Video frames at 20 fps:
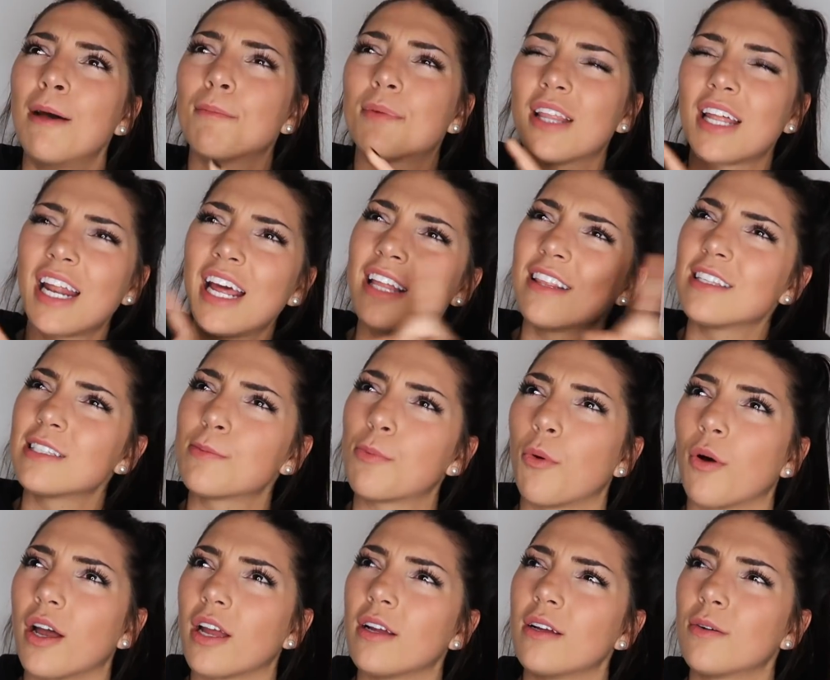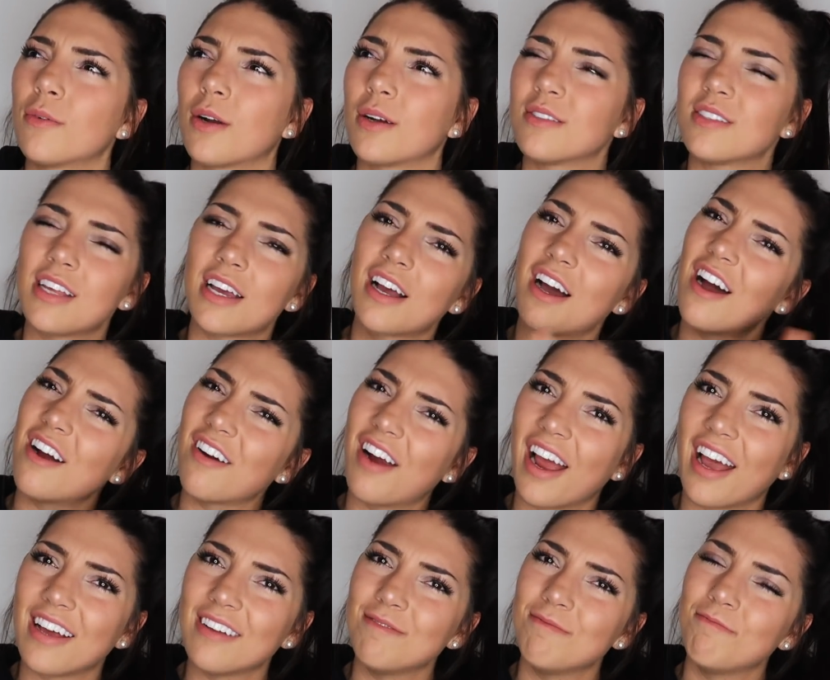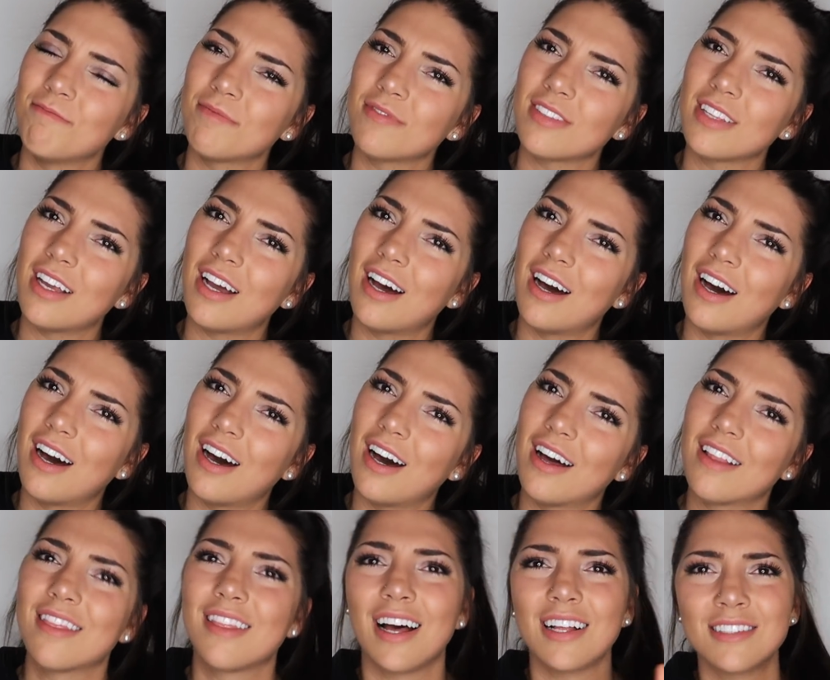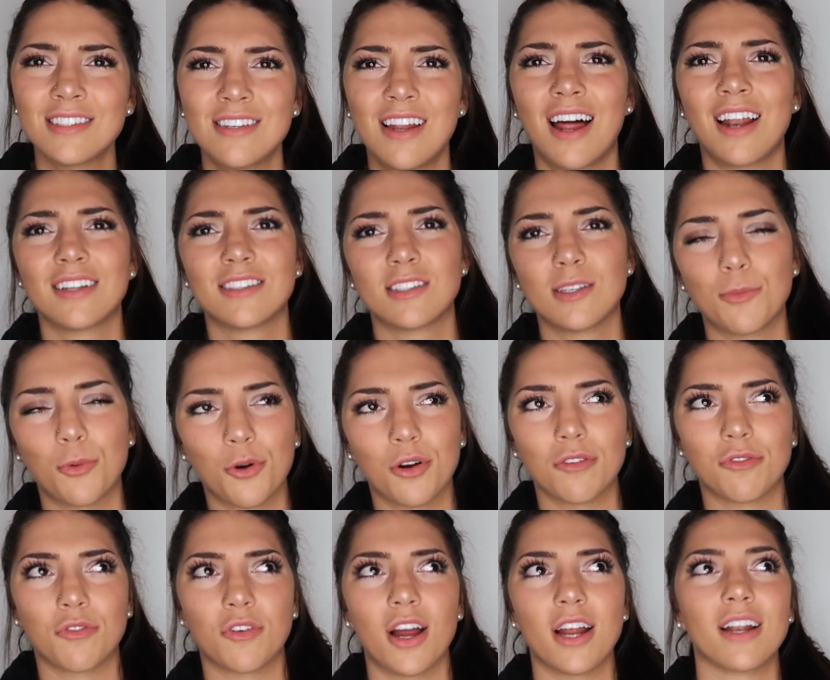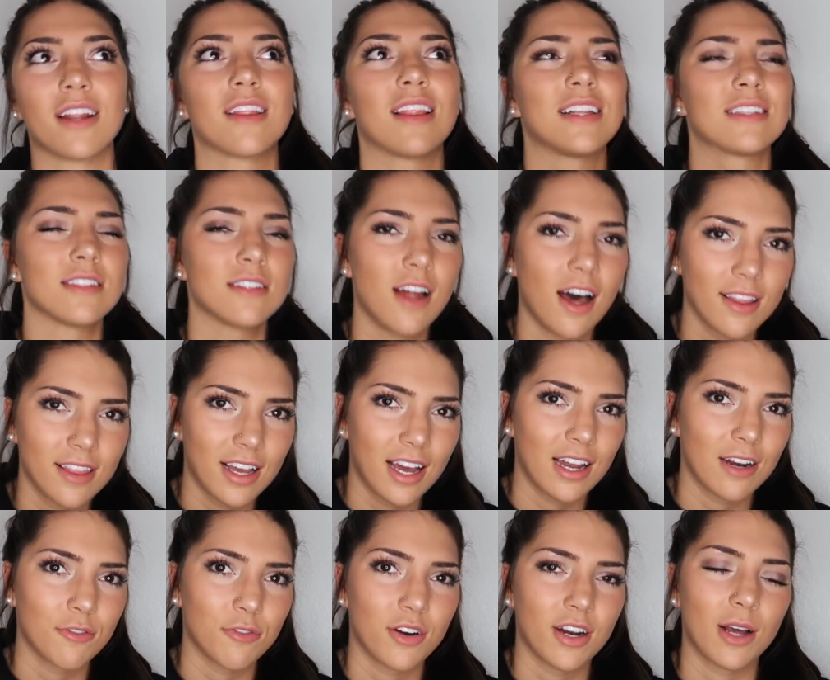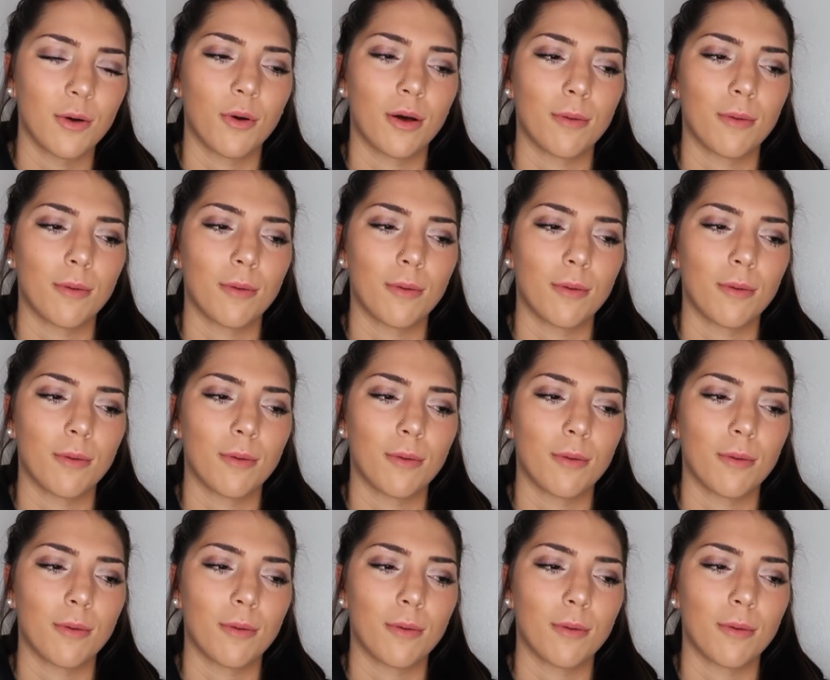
But then I hit this point where I was like, all right, Uh, that's not a supportive friend. That's not the kind of friend I